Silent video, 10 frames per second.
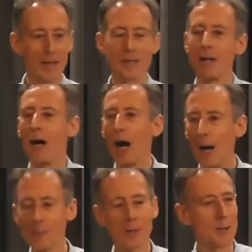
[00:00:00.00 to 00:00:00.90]
So
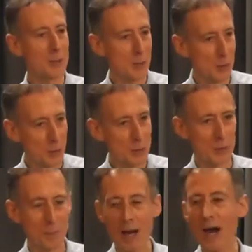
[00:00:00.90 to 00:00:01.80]
I'm going to use
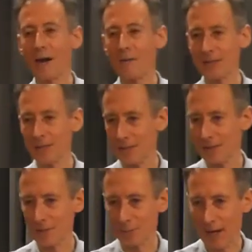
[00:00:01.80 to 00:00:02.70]
the power of
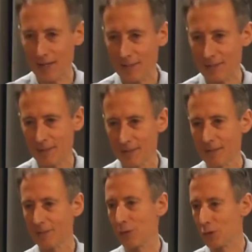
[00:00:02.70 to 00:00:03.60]
citizen's arrest
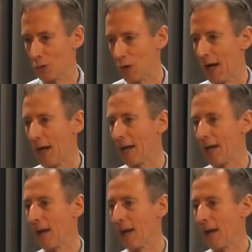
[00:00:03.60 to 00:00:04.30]
to try